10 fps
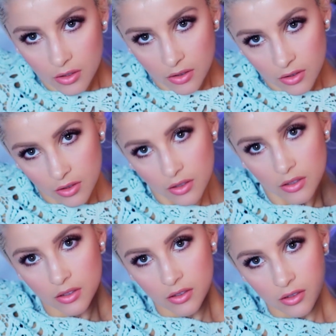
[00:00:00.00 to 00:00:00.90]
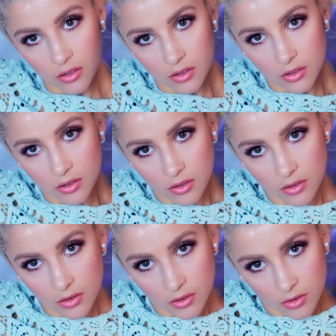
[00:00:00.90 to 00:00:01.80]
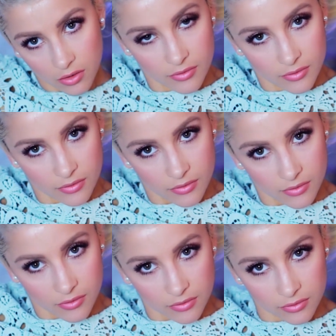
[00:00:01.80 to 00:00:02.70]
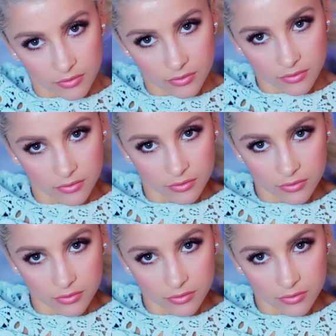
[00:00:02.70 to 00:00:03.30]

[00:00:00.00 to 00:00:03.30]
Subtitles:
Nothing is said.